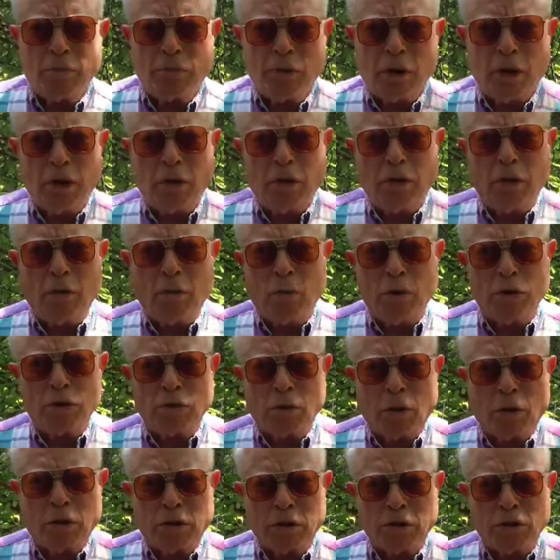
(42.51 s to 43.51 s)
something that
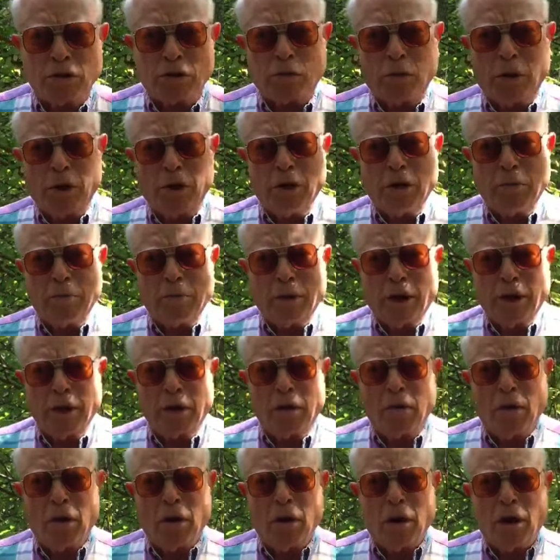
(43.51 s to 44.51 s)
was orchestrated
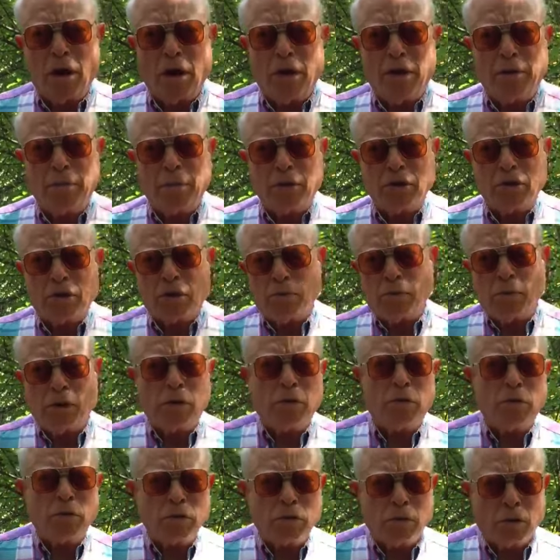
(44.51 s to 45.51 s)
by God, but
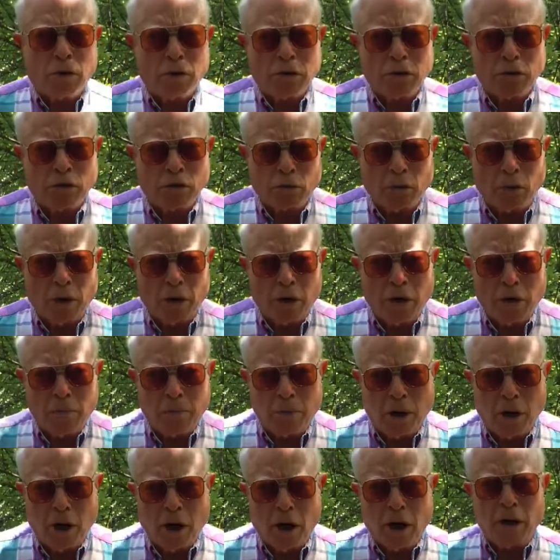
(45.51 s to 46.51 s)
something that was
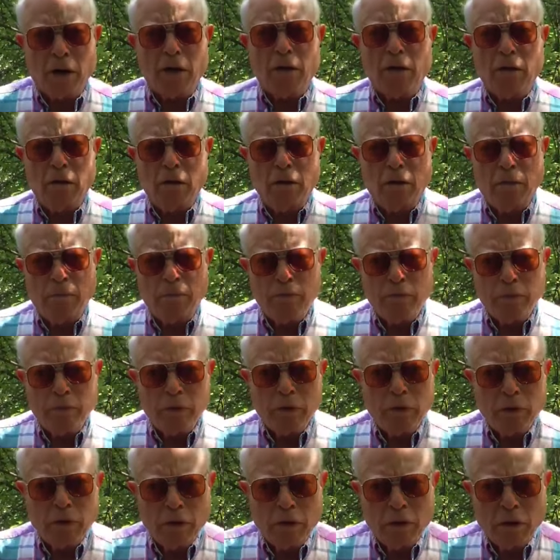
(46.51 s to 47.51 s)
orchestrated by
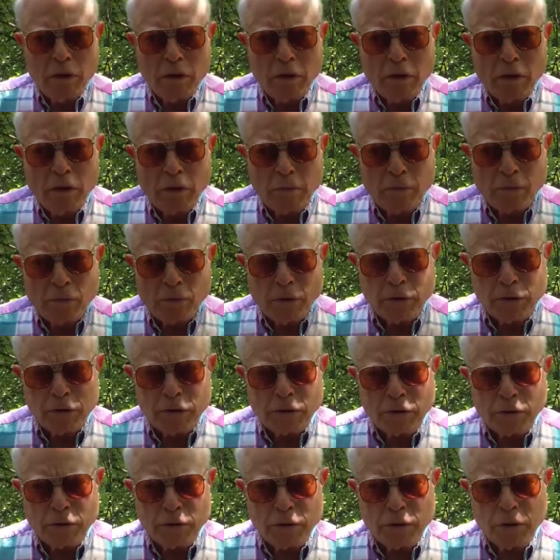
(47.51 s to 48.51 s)
the
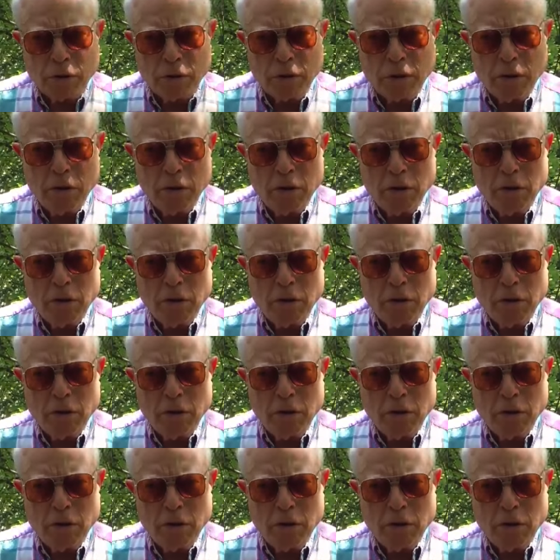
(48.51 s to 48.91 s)
priests.